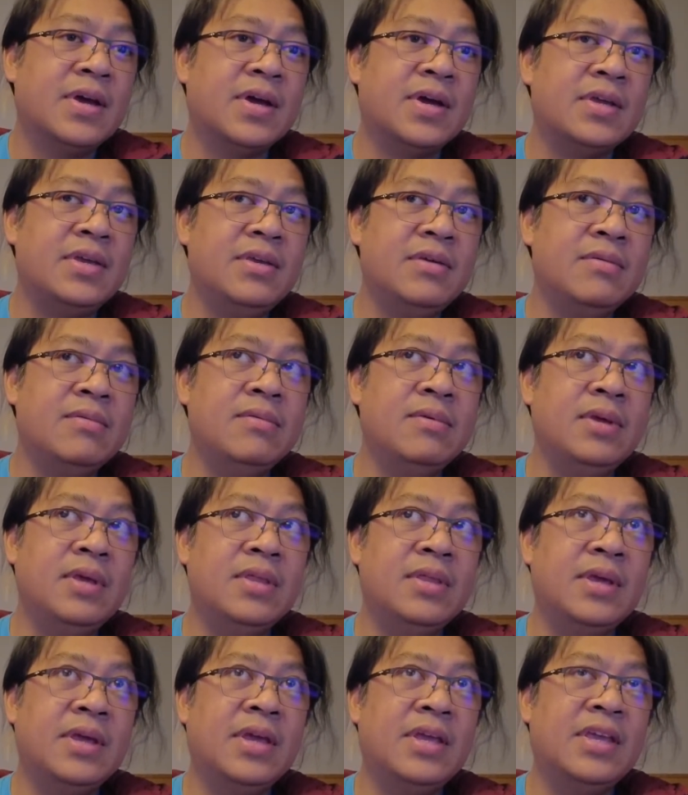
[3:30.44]

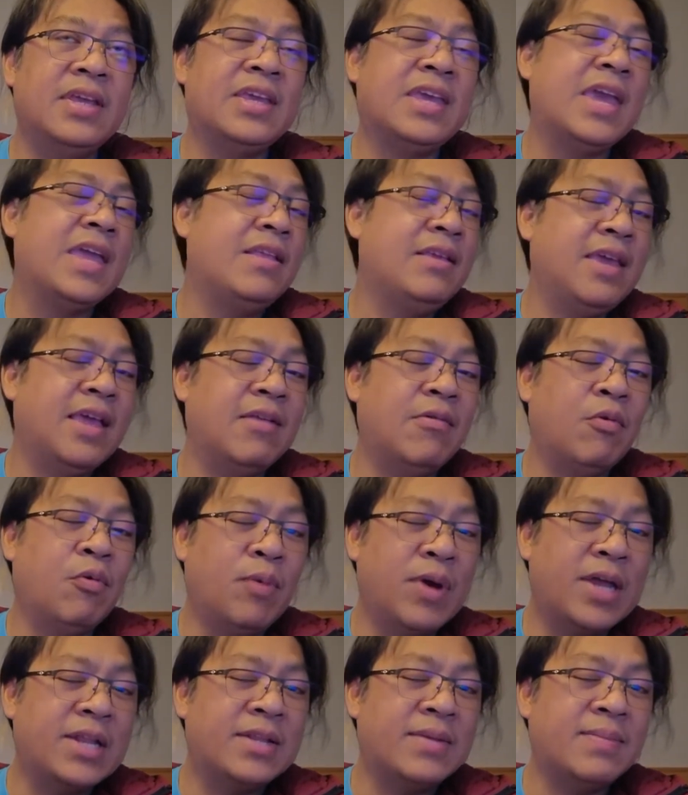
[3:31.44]
It can get
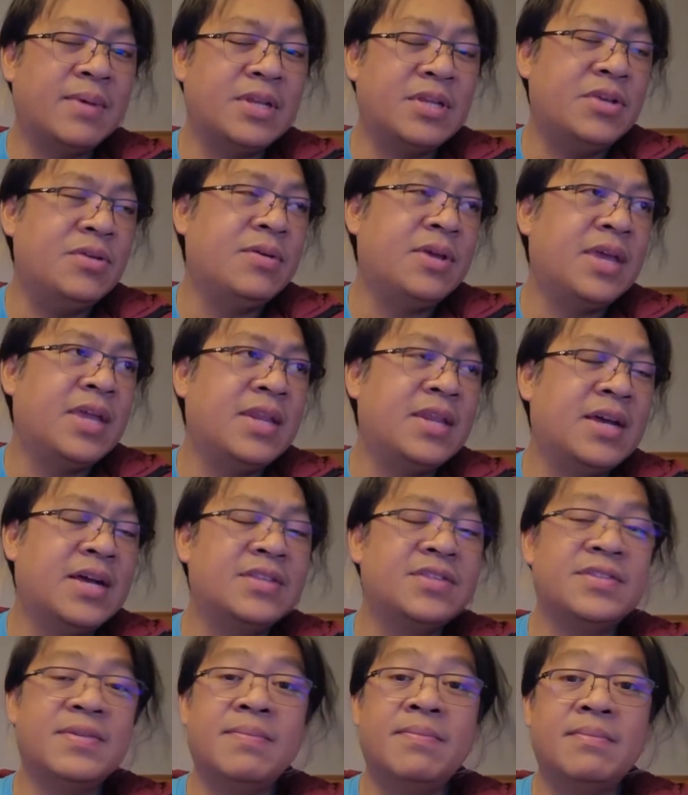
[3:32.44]
wet, but you
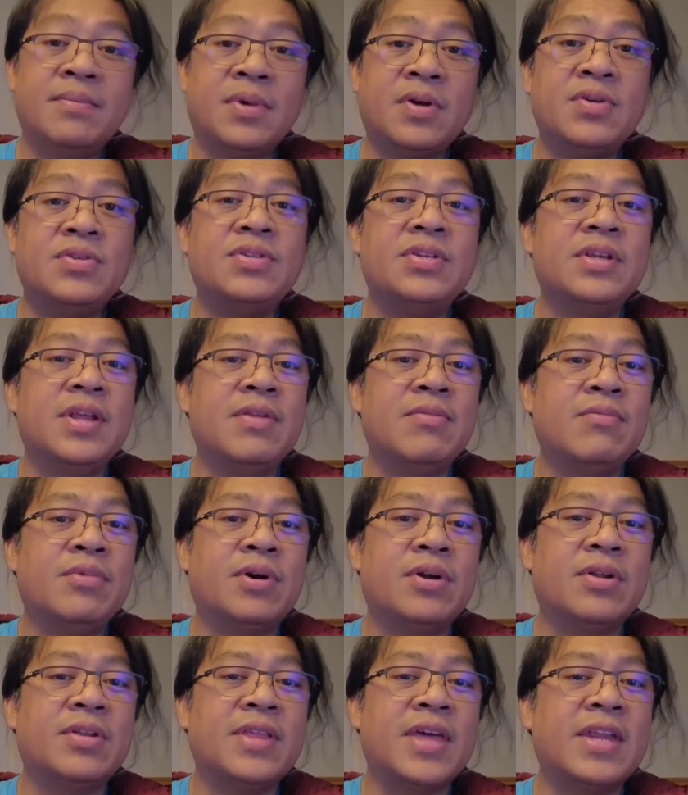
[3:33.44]
cannot submerge it in
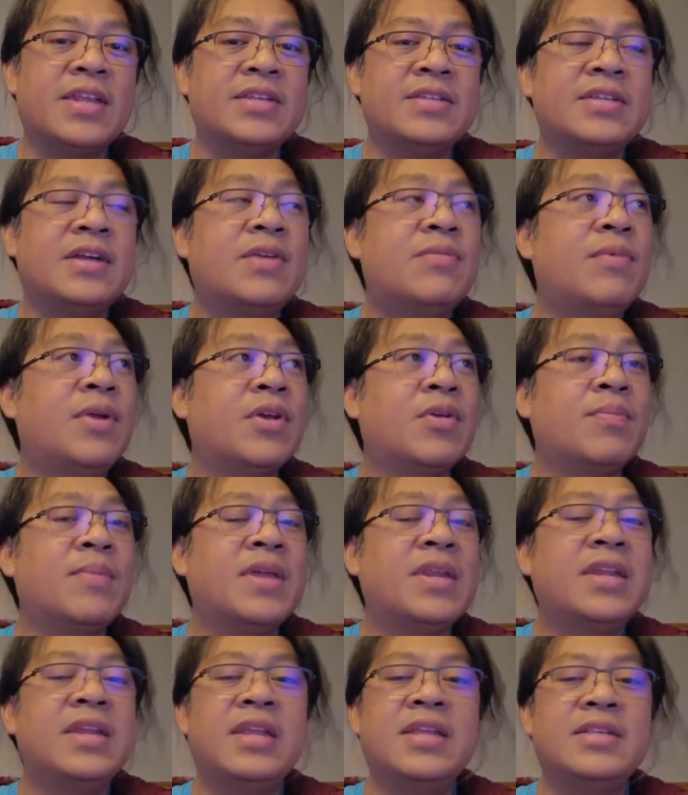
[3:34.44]
water. That is not
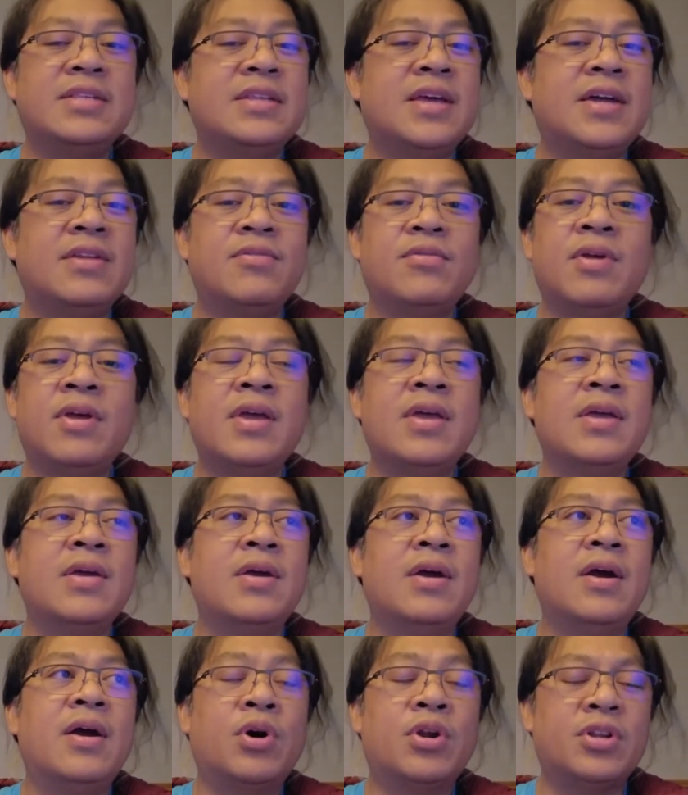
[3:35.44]
recommended. It is not
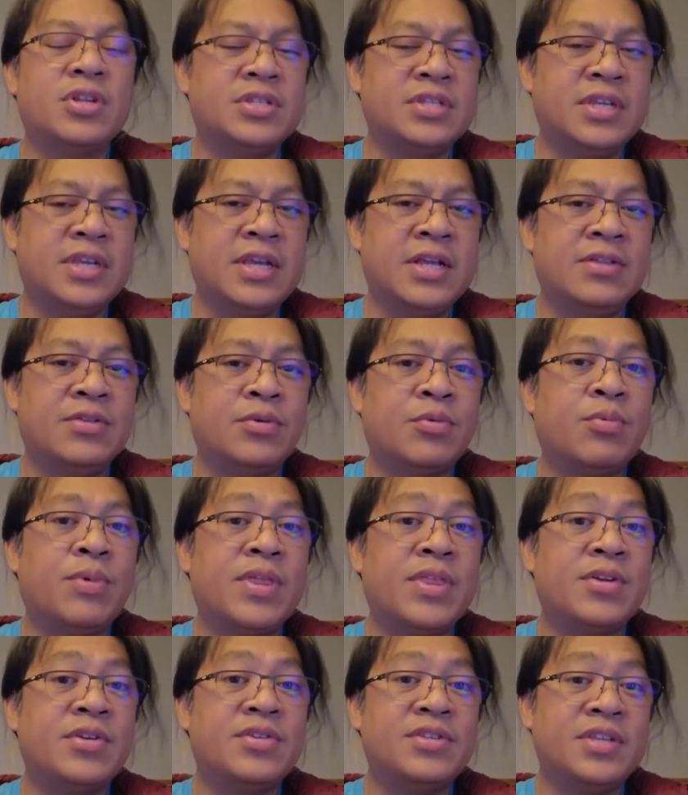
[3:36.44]
water sealed or
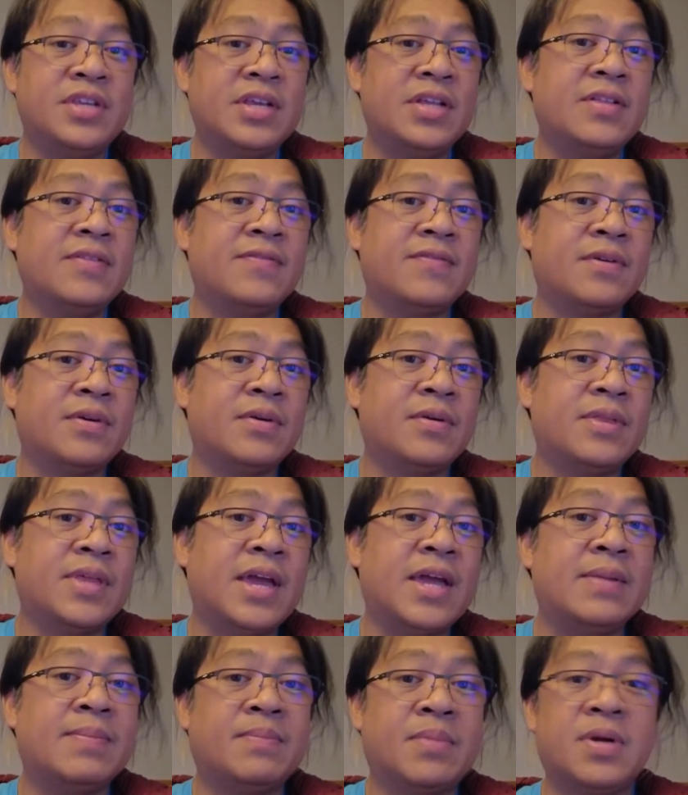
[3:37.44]
weather sealed for
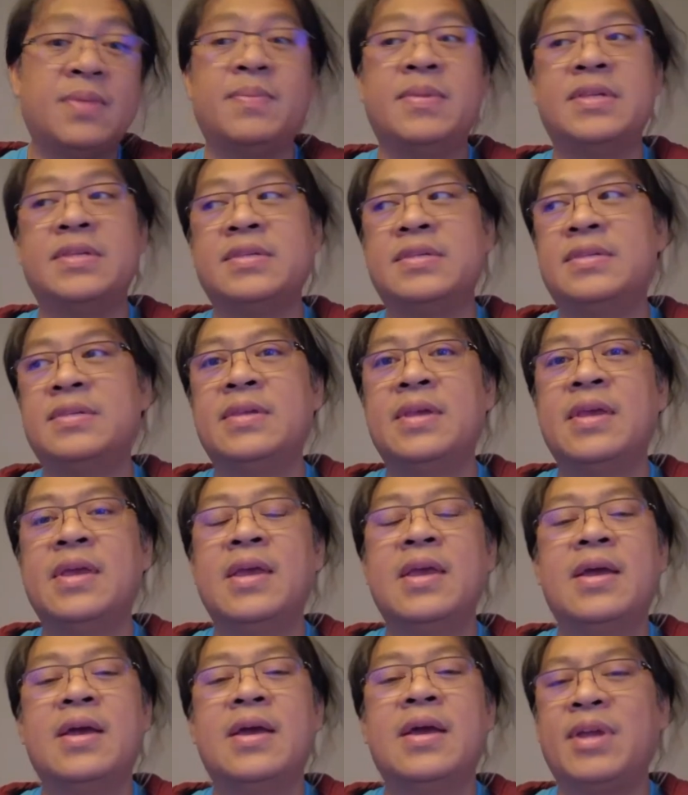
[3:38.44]
that purpose.
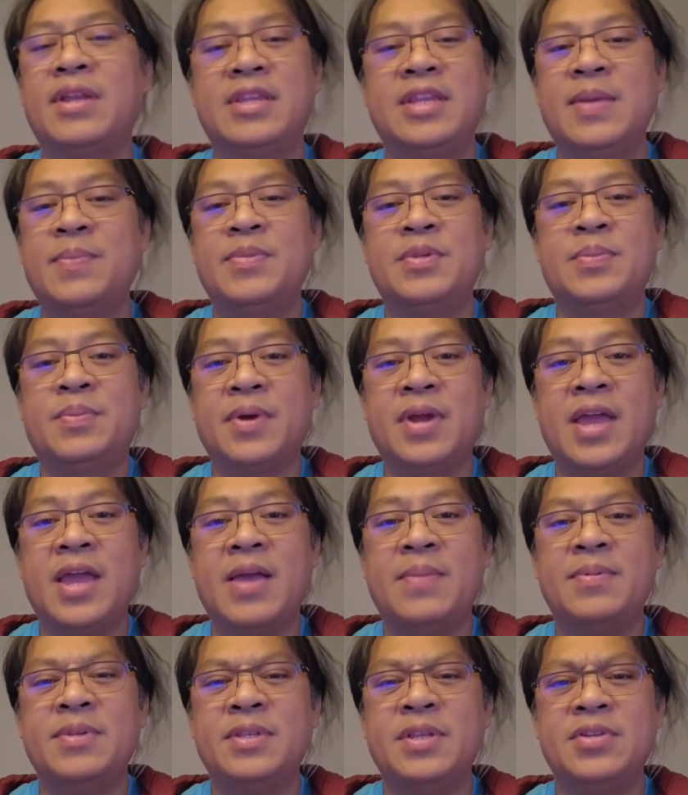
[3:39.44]
Quick dips
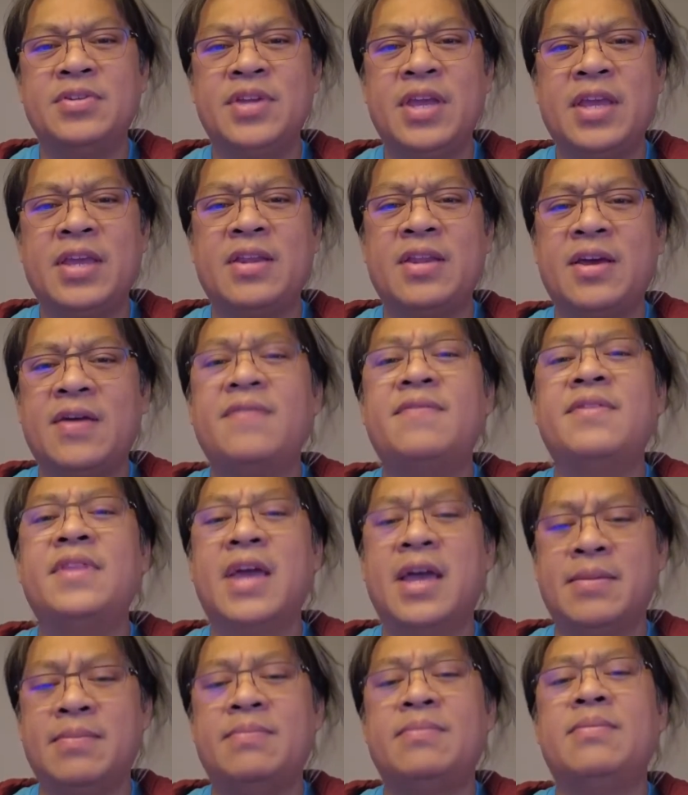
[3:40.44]
perhaps and then shake it off.
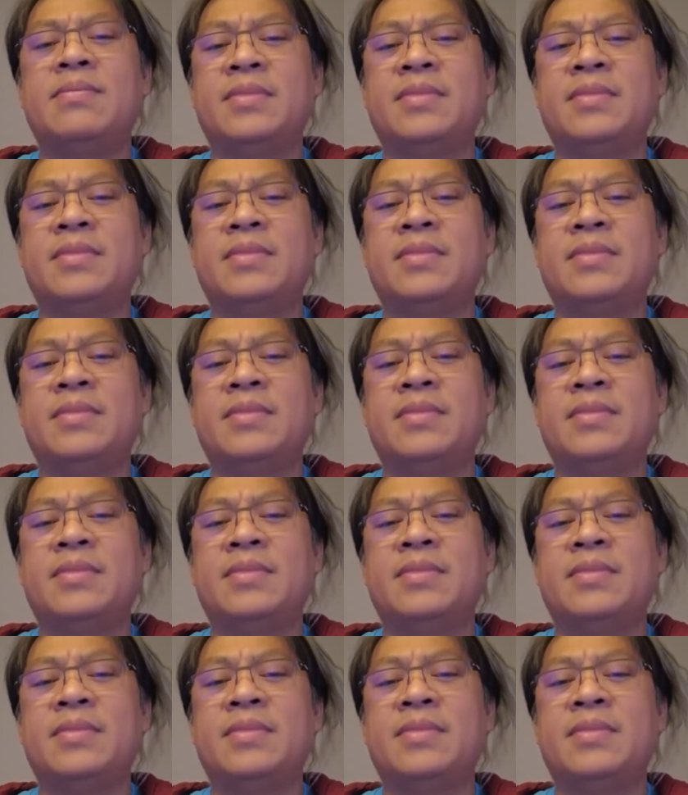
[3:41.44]
That's